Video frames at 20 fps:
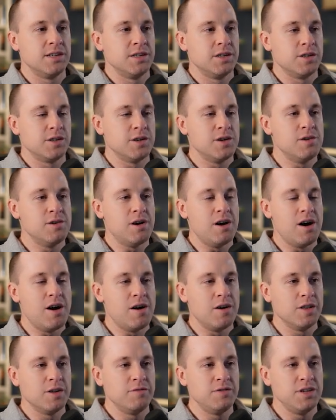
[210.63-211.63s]
So
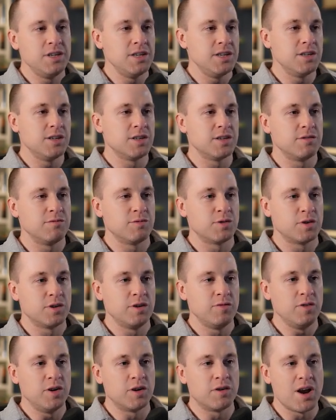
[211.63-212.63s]
all of these sort
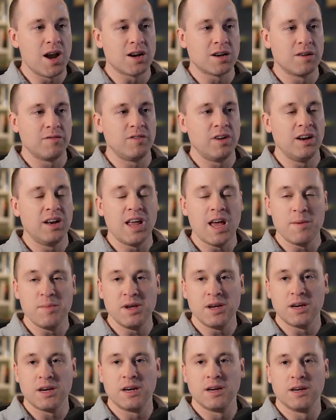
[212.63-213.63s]
of interactive
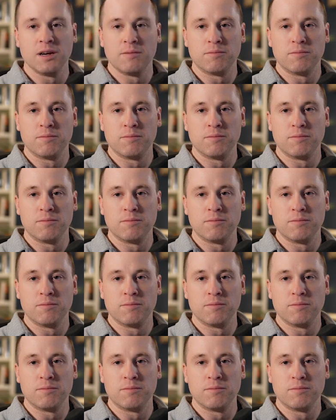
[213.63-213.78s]
dynamic